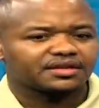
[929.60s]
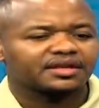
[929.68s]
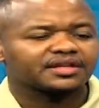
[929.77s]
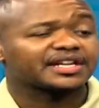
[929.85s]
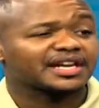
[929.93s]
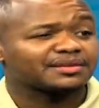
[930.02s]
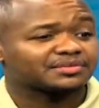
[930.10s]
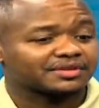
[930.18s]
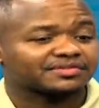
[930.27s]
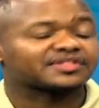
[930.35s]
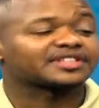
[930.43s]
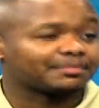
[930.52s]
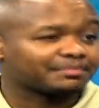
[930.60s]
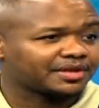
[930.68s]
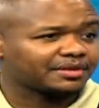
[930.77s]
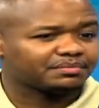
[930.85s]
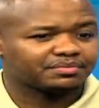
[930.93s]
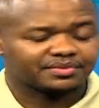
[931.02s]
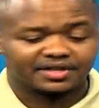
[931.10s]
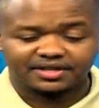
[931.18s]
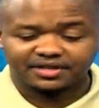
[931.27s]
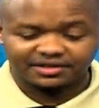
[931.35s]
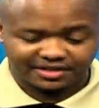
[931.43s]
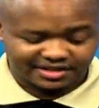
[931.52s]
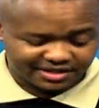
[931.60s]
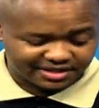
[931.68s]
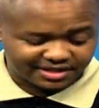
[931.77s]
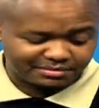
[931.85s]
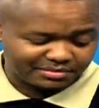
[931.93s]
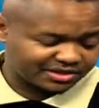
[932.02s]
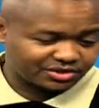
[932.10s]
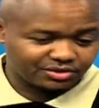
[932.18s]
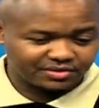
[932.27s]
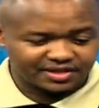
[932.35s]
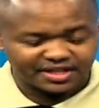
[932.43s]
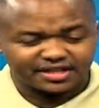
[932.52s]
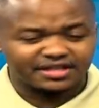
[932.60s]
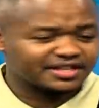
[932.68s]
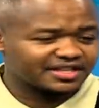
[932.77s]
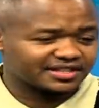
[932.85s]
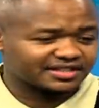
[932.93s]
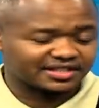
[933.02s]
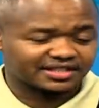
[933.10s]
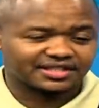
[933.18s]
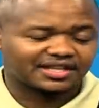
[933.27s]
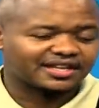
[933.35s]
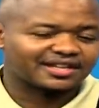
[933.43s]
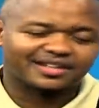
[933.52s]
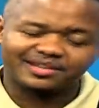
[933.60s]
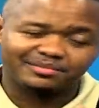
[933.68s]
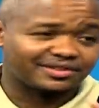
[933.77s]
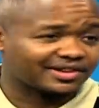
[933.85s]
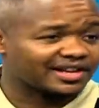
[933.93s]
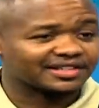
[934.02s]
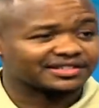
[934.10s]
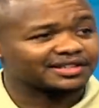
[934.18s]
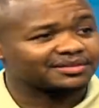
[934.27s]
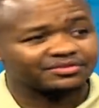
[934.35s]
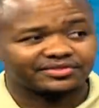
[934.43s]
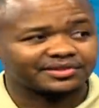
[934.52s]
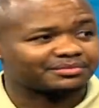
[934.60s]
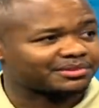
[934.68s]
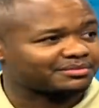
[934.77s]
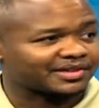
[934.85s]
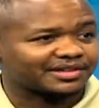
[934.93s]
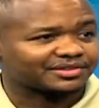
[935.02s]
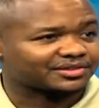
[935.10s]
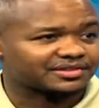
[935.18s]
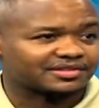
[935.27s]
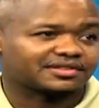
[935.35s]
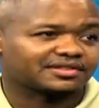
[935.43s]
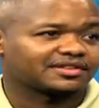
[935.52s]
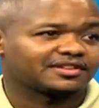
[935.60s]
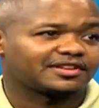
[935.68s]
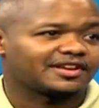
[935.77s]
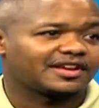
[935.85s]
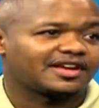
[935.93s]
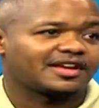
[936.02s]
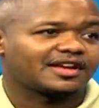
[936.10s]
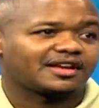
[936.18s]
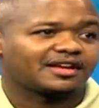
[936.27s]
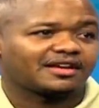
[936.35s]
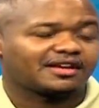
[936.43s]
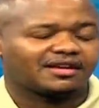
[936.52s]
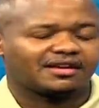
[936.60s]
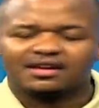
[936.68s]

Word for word: there are times I've stepped up, naambia Joey nini sasa, and naambia relax, let me fight my battles. Ataki uingilie.